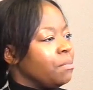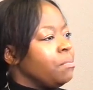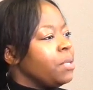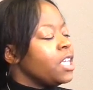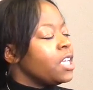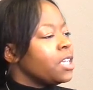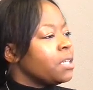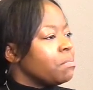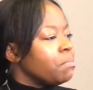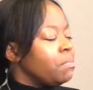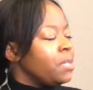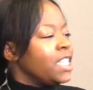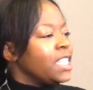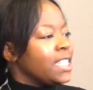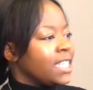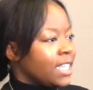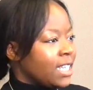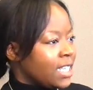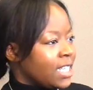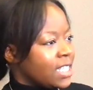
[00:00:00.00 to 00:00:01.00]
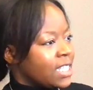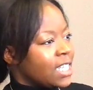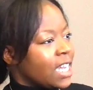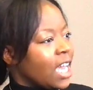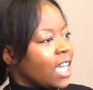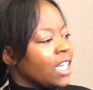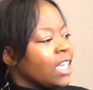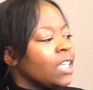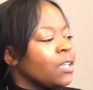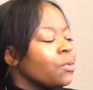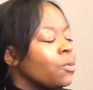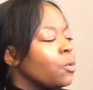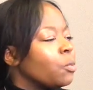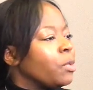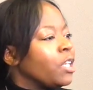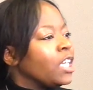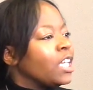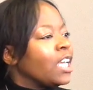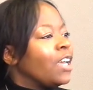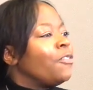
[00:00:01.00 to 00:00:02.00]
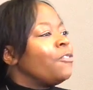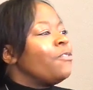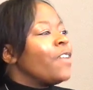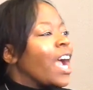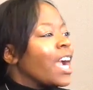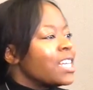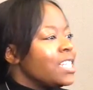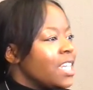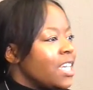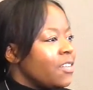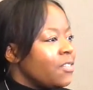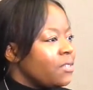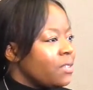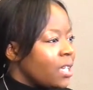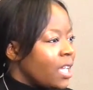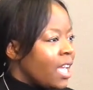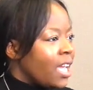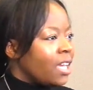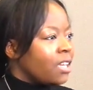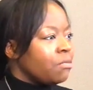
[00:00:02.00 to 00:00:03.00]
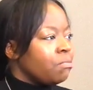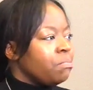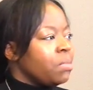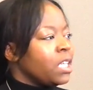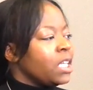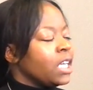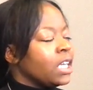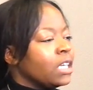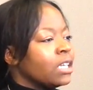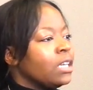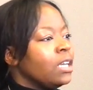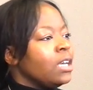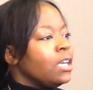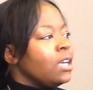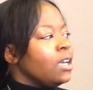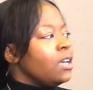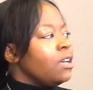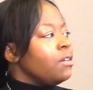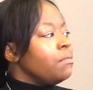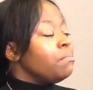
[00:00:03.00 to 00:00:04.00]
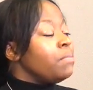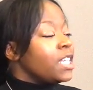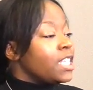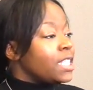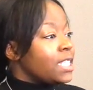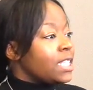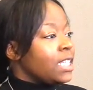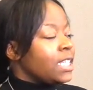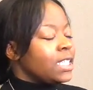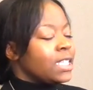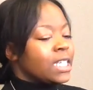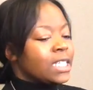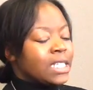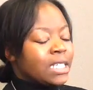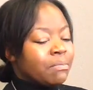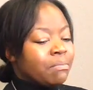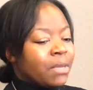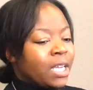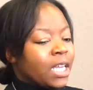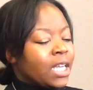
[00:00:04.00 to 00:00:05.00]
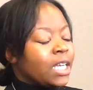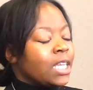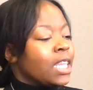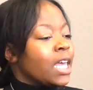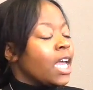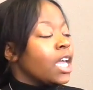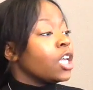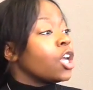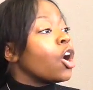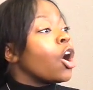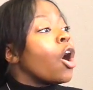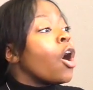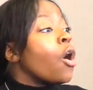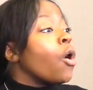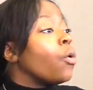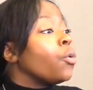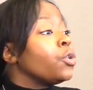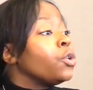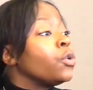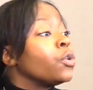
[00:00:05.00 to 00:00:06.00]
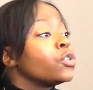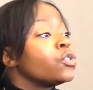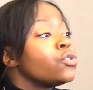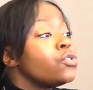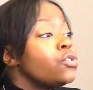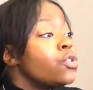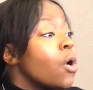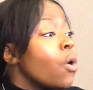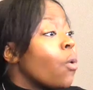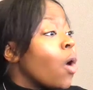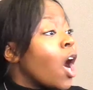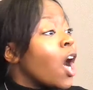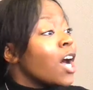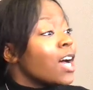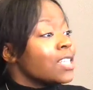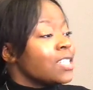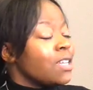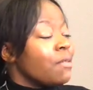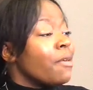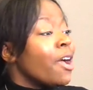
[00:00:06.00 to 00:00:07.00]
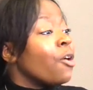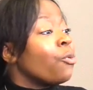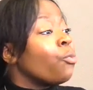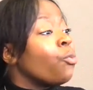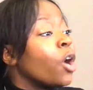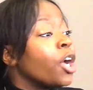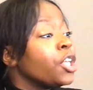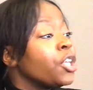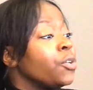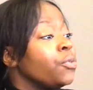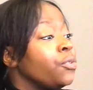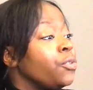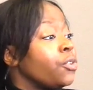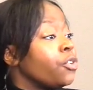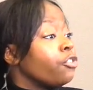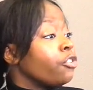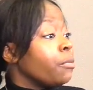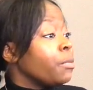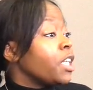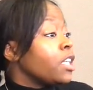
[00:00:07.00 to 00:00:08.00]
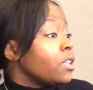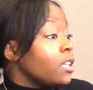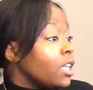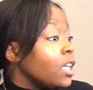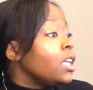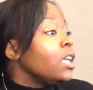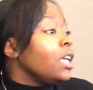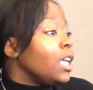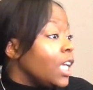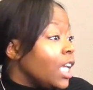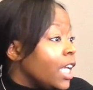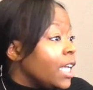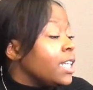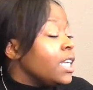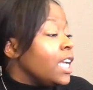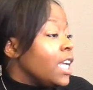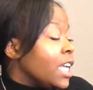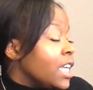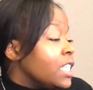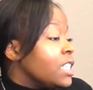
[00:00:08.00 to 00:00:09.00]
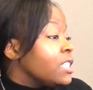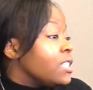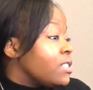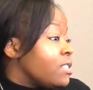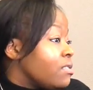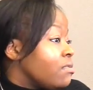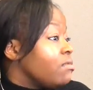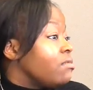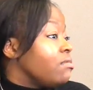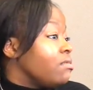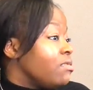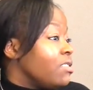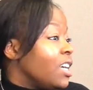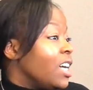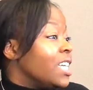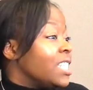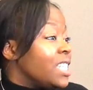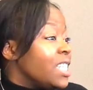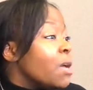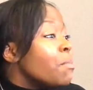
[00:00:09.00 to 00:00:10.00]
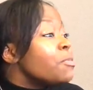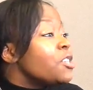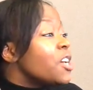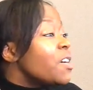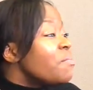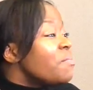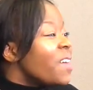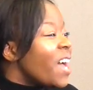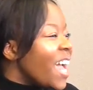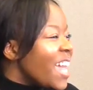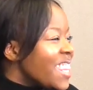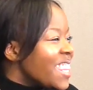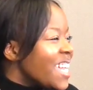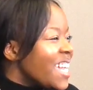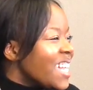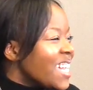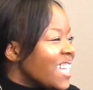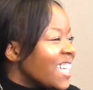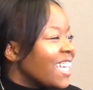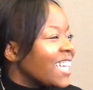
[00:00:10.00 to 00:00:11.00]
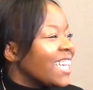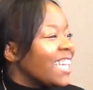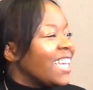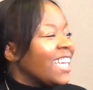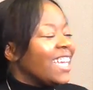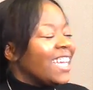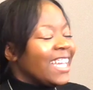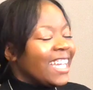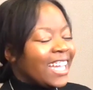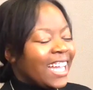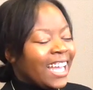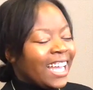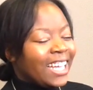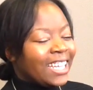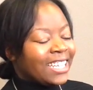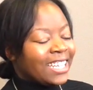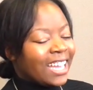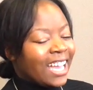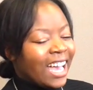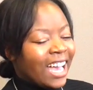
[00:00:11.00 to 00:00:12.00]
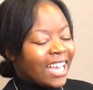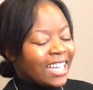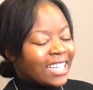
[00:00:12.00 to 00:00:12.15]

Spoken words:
being busy does not equal being effective, and being busy doesn't mean that, oh, you're so awesome at what you do. I mean, it is a symptom, I think, and